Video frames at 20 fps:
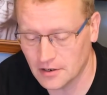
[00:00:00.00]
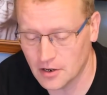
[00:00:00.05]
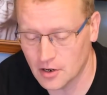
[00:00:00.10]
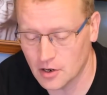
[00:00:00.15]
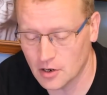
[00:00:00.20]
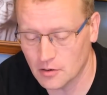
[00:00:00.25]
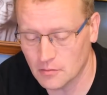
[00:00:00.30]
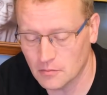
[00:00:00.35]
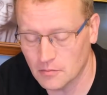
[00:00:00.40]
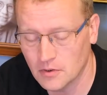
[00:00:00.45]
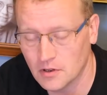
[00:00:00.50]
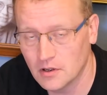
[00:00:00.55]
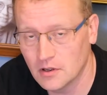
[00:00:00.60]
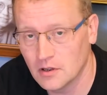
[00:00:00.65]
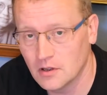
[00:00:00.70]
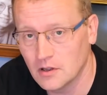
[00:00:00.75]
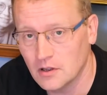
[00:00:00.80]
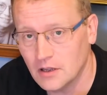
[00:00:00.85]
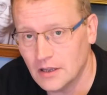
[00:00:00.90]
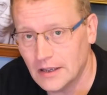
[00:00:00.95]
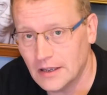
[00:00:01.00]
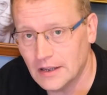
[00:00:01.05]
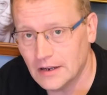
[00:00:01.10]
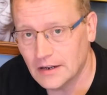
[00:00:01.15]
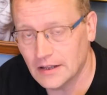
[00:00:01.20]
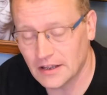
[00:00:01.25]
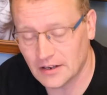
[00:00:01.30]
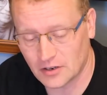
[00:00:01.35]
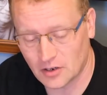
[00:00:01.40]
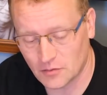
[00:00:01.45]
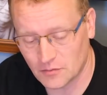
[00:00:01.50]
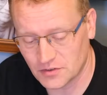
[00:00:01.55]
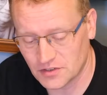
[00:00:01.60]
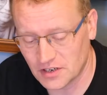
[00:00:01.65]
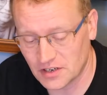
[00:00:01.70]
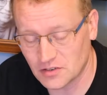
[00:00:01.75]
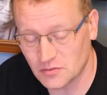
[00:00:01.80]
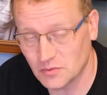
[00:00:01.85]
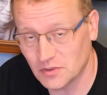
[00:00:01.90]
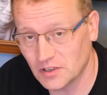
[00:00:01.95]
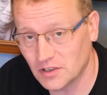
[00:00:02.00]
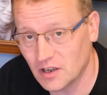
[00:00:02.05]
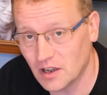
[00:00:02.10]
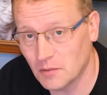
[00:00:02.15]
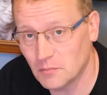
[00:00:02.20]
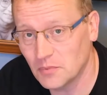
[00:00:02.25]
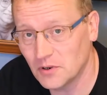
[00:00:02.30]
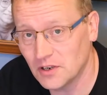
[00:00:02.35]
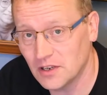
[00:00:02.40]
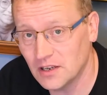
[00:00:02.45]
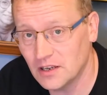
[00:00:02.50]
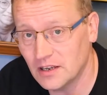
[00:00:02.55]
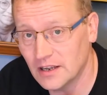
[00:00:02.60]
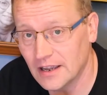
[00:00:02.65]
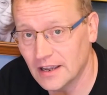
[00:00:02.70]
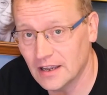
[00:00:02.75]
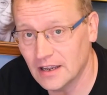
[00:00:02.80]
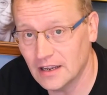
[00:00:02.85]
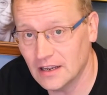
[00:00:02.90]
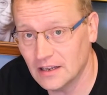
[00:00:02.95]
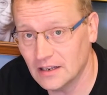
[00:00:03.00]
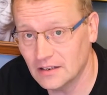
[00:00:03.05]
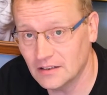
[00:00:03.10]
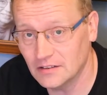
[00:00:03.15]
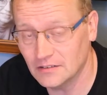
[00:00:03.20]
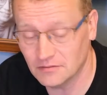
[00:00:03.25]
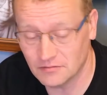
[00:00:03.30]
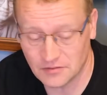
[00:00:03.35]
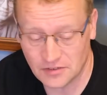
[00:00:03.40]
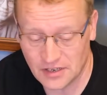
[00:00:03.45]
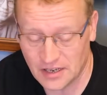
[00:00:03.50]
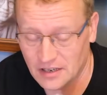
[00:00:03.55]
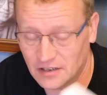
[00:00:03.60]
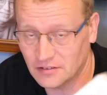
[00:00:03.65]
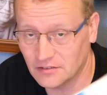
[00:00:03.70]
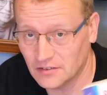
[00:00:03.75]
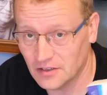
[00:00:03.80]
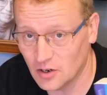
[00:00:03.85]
And I had a conversation with the company, and yeah,